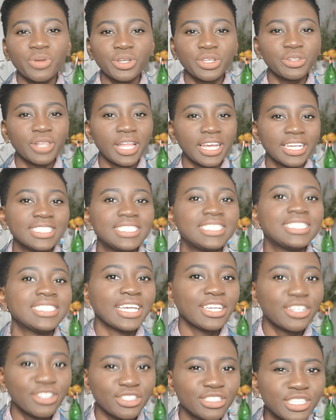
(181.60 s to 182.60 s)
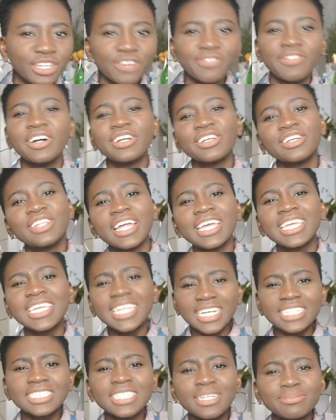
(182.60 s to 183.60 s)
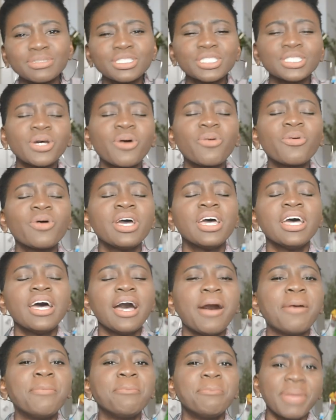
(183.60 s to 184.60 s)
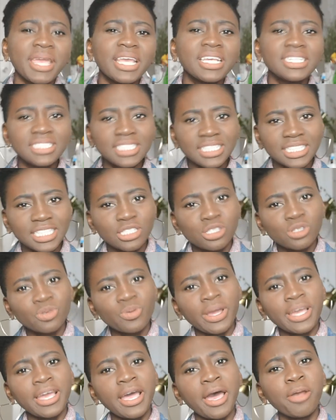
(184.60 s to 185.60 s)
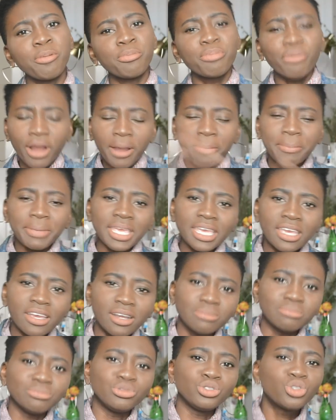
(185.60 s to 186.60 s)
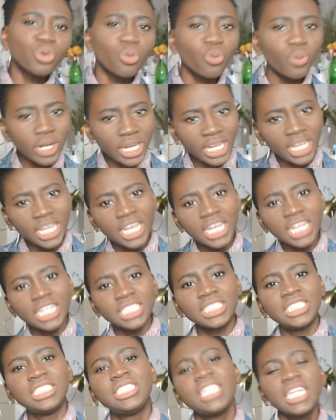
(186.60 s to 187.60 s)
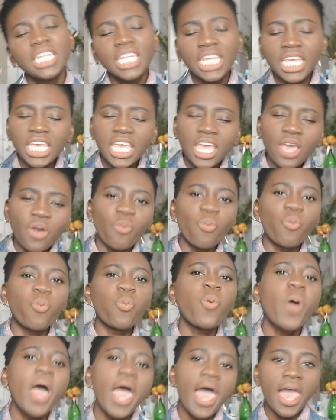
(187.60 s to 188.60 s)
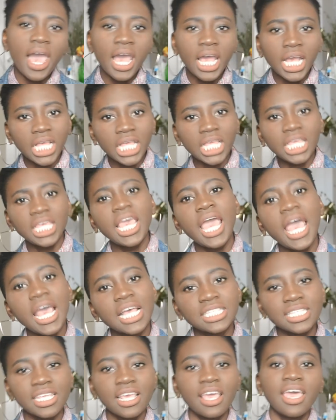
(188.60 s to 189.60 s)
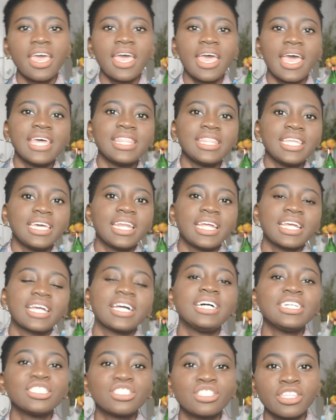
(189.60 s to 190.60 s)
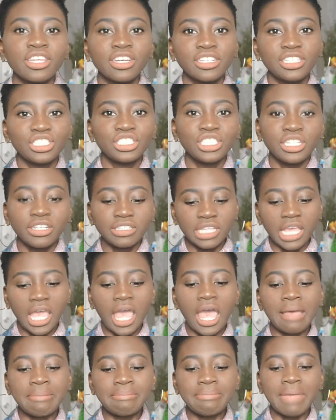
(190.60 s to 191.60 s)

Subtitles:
when you, like, psych yourself out? You're like, yes, I'm so amazing. This is why God brought me here. I'm doing it. Didn't it? Well, yes. And then I got into the audition, I was like,